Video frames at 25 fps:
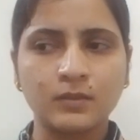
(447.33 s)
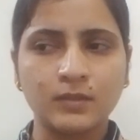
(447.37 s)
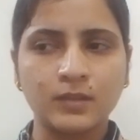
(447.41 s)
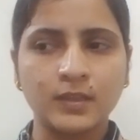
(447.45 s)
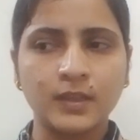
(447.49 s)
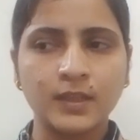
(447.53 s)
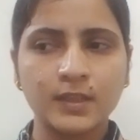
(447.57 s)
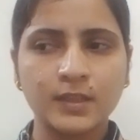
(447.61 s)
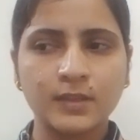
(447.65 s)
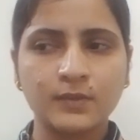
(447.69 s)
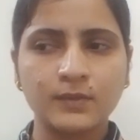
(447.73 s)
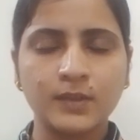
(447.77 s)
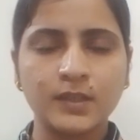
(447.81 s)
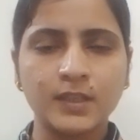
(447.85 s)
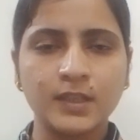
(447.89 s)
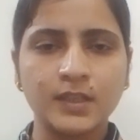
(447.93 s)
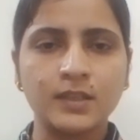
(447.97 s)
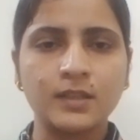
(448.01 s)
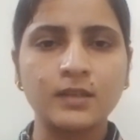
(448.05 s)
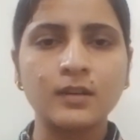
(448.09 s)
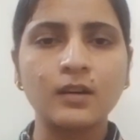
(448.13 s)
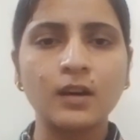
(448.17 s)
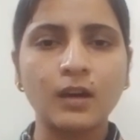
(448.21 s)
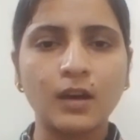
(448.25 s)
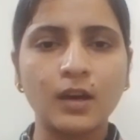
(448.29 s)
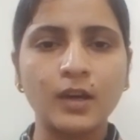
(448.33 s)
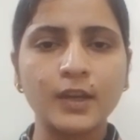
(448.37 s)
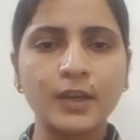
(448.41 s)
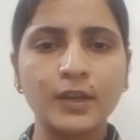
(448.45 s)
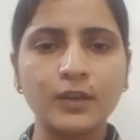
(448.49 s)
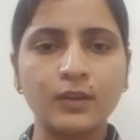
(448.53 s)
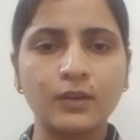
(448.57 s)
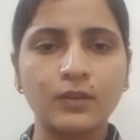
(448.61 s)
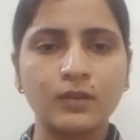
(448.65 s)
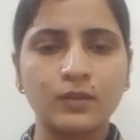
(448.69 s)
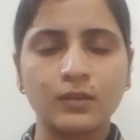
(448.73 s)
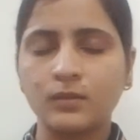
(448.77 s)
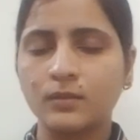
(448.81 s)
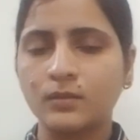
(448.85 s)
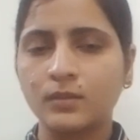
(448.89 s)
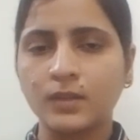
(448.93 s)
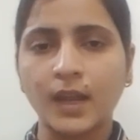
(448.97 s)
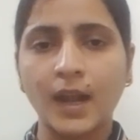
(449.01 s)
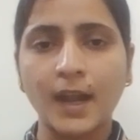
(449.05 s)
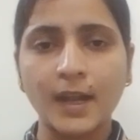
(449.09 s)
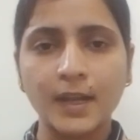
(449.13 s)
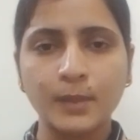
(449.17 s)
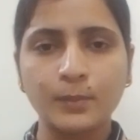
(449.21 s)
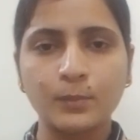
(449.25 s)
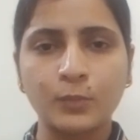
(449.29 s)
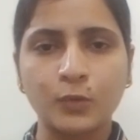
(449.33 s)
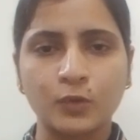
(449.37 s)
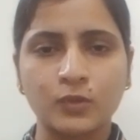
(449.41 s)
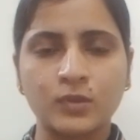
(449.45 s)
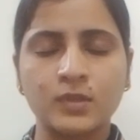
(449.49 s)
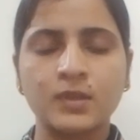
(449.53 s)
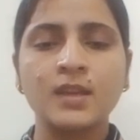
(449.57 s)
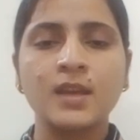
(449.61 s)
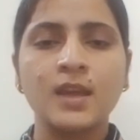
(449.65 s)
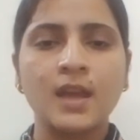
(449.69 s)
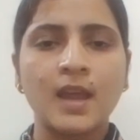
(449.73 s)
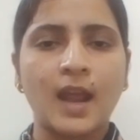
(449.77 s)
next one is adipose.